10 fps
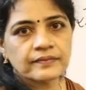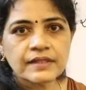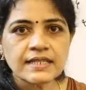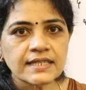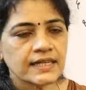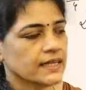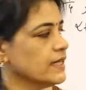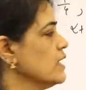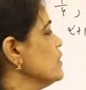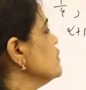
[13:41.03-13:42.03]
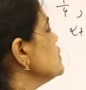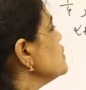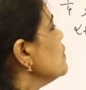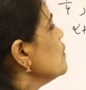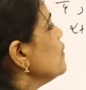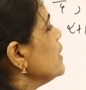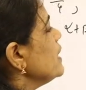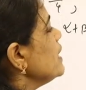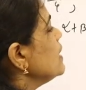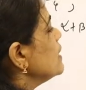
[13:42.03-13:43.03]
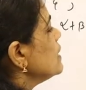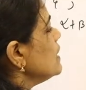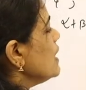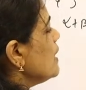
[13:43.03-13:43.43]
isn't it? So here